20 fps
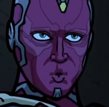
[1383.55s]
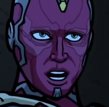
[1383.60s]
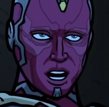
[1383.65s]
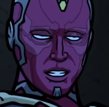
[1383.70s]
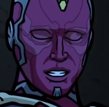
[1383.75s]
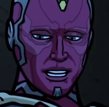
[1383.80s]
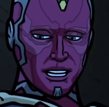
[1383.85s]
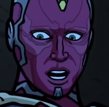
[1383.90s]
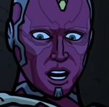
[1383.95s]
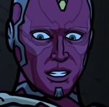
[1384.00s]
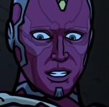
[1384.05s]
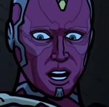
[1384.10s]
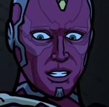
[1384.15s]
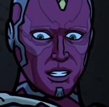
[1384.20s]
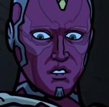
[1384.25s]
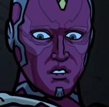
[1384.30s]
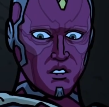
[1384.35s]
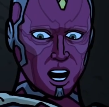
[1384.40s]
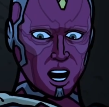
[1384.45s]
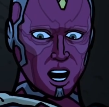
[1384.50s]
We were
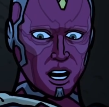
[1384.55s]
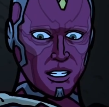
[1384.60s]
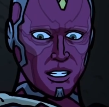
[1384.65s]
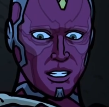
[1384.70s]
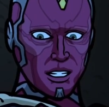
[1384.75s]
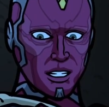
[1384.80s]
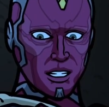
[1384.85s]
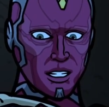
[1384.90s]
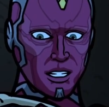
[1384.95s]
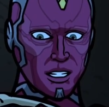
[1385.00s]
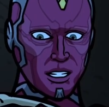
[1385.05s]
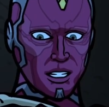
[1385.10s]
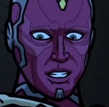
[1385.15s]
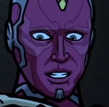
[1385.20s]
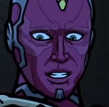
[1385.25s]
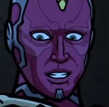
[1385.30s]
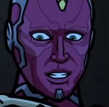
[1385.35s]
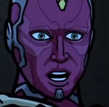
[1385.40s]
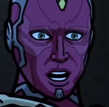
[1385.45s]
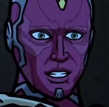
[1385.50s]
created to fight.
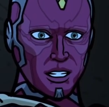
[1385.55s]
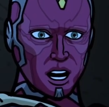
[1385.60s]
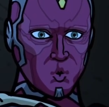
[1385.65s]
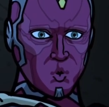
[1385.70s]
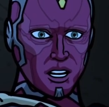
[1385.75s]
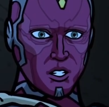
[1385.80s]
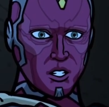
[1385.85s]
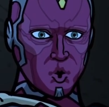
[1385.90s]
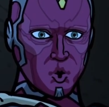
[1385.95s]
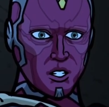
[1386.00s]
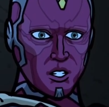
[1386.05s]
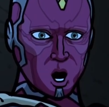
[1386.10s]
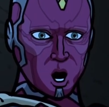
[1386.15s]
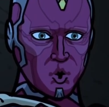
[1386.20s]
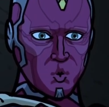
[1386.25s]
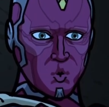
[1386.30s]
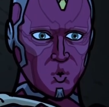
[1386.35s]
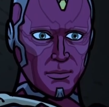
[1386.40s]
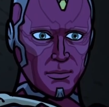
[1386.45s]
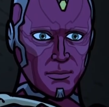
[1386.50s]
I say we do
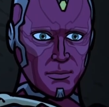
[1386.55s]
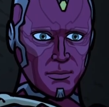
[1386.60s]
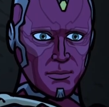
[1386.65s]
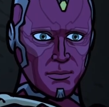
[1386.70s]
so.